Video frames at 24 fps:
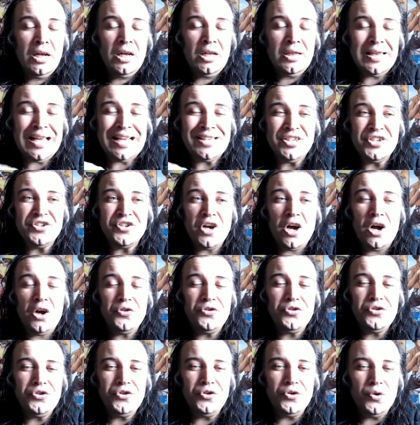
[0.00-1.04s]
latches
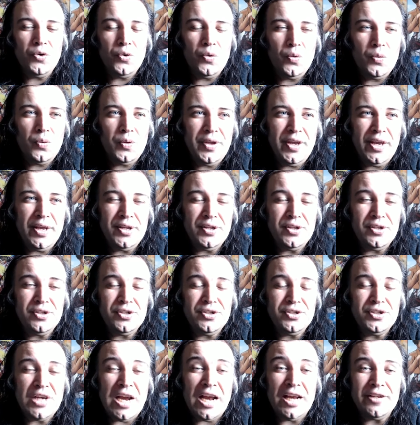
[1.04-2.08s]
onto the
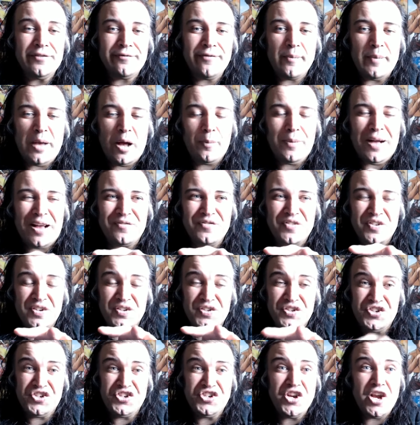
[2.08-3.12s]
Giants from Elbaf
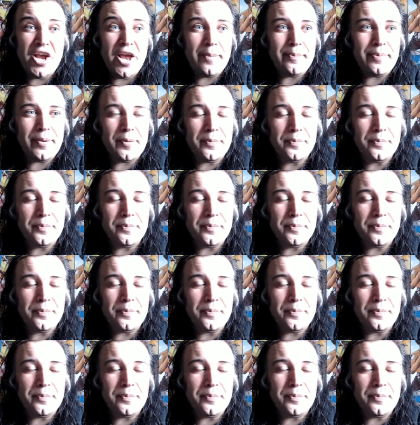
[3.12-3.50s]
ship,